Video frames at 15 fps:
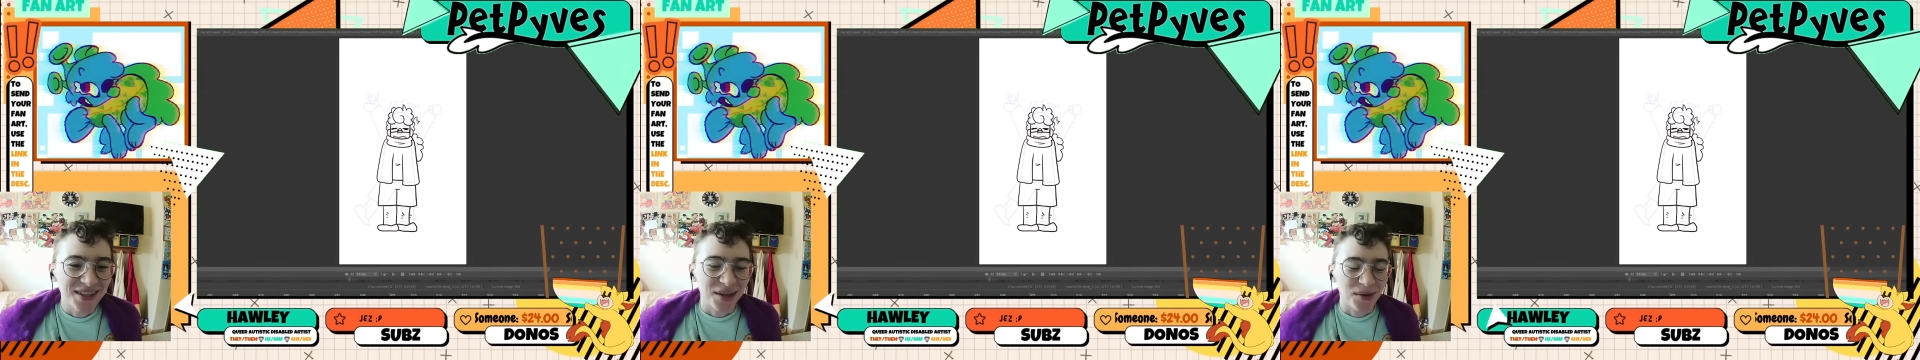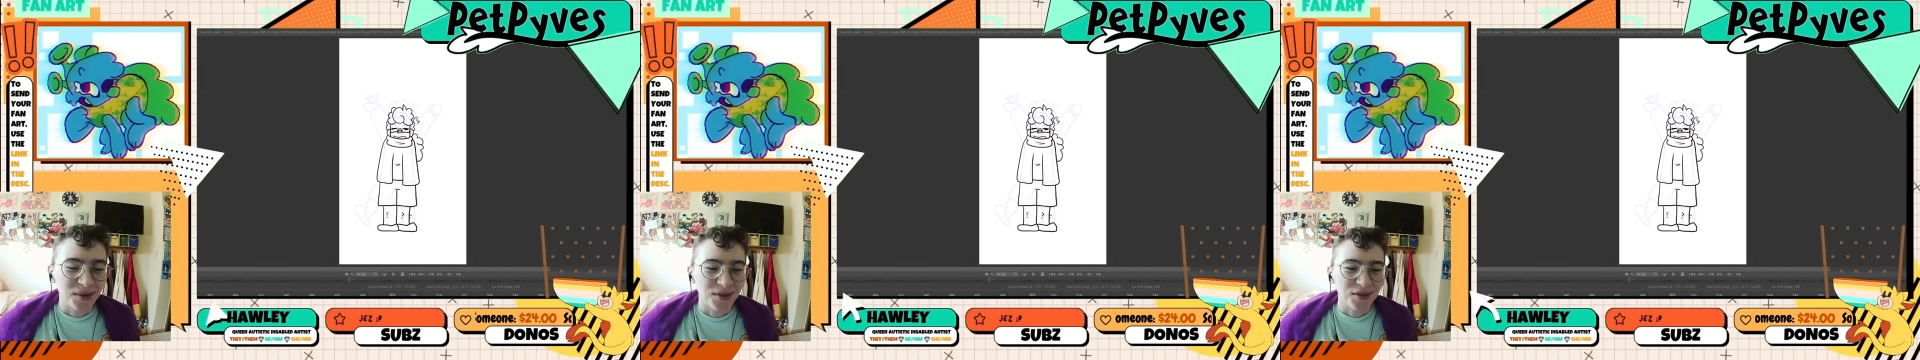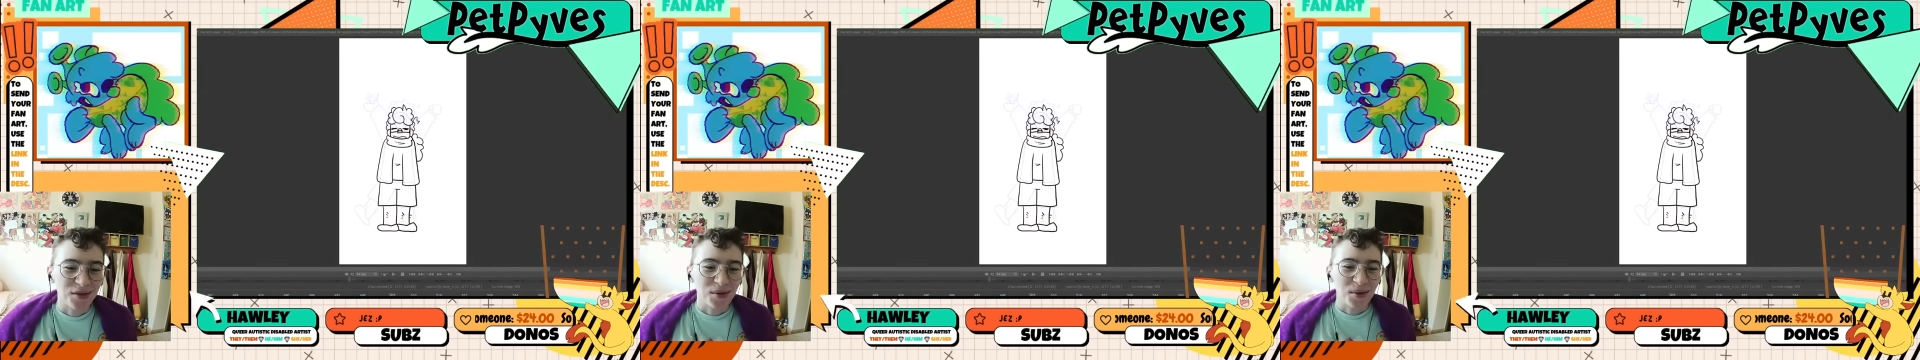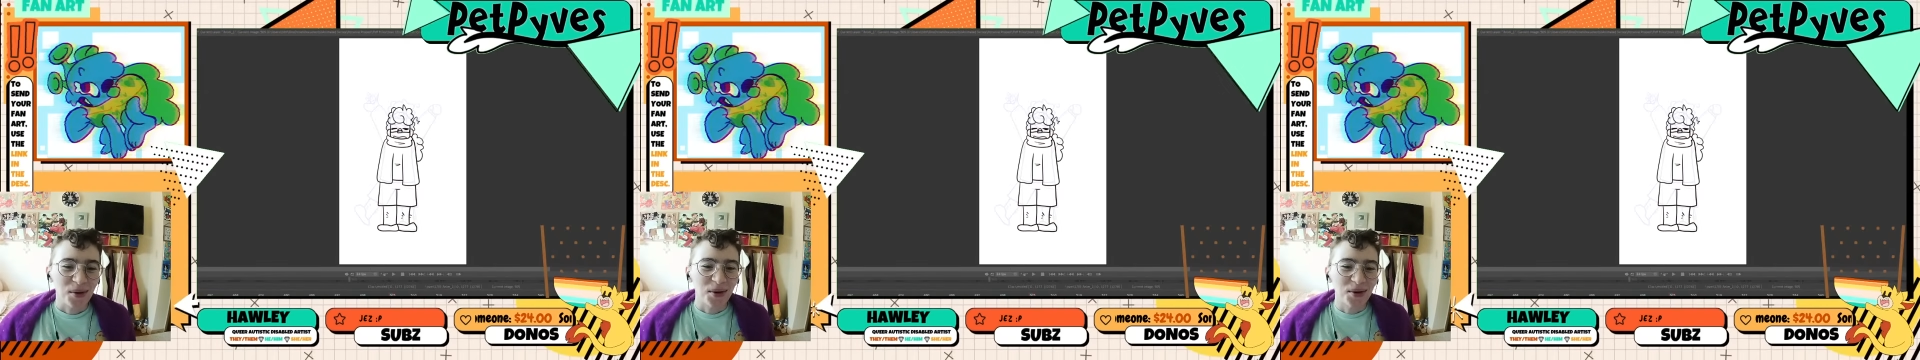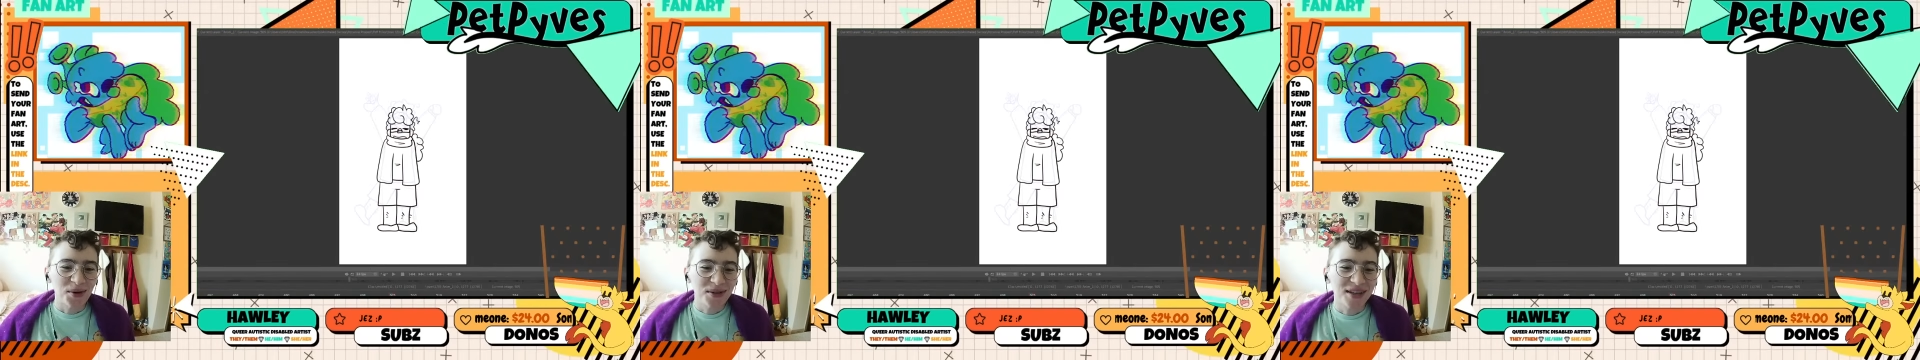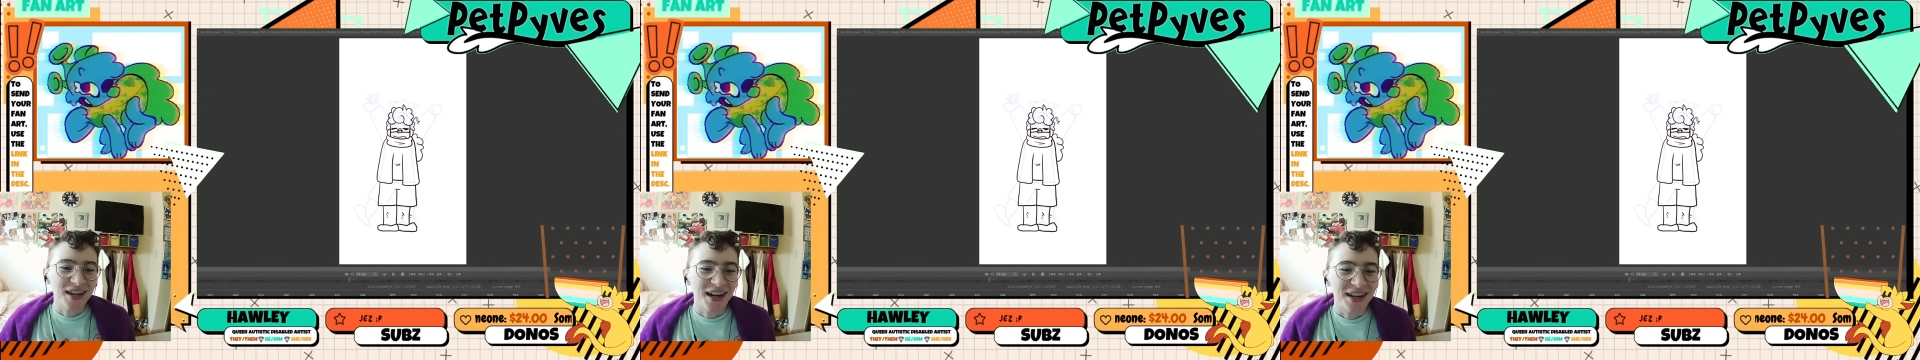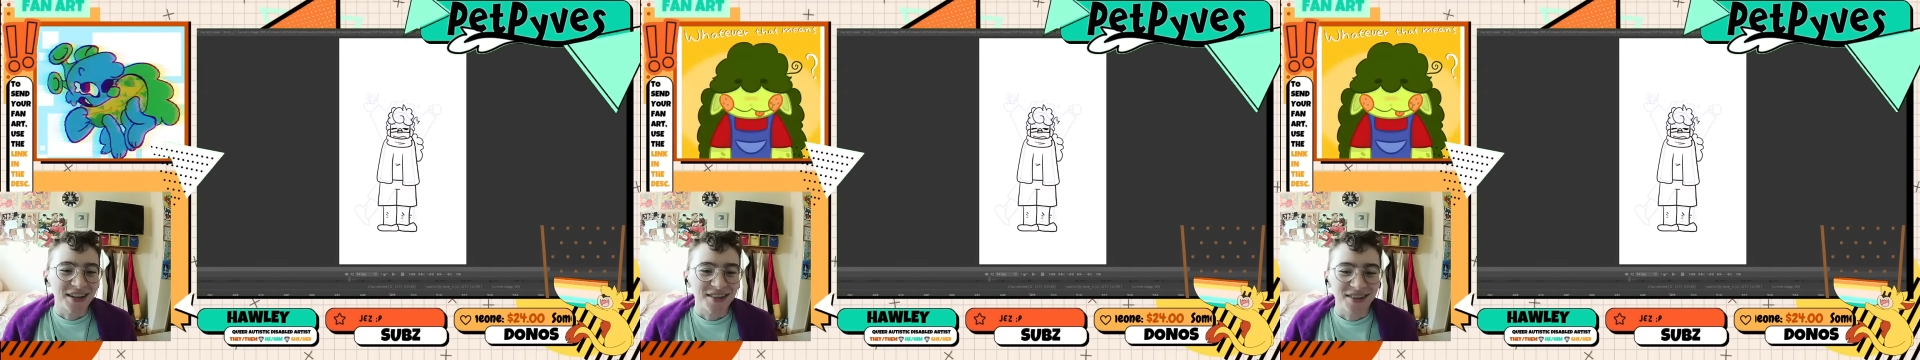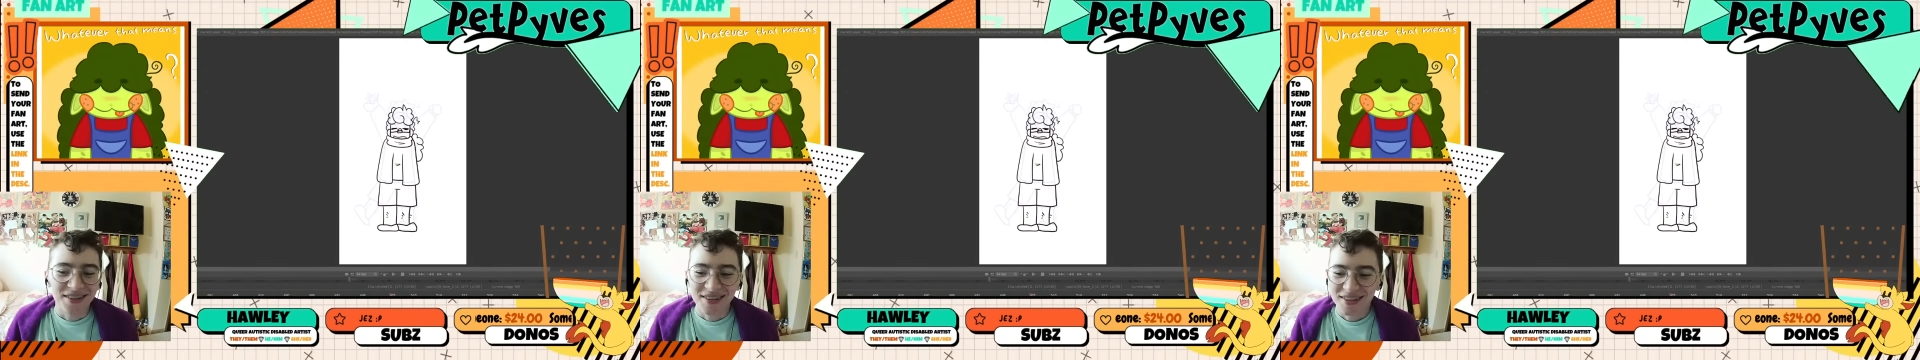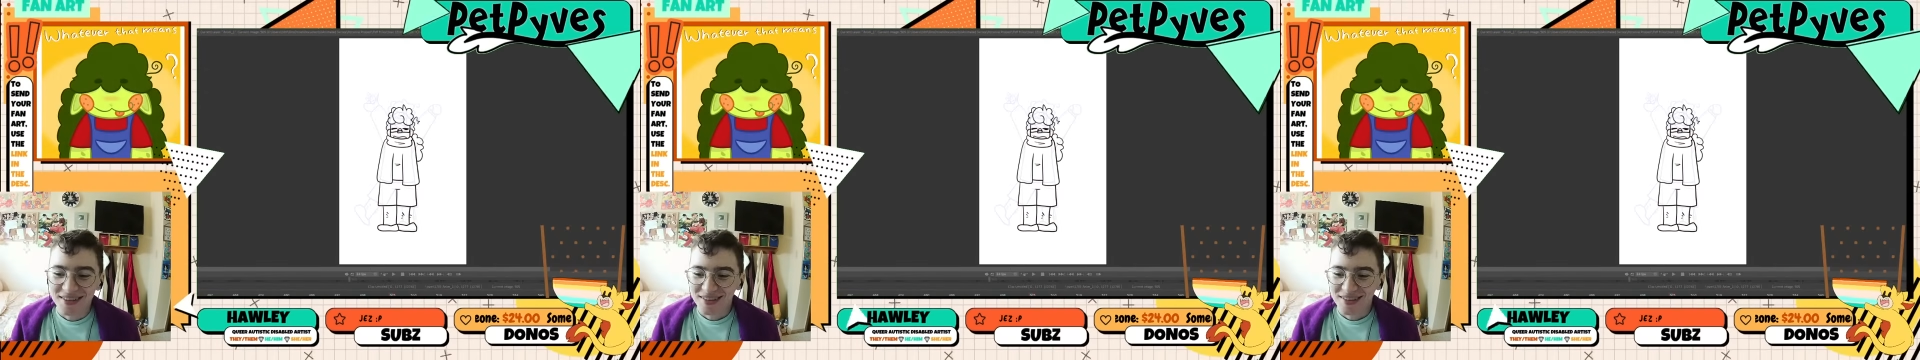because holy cow,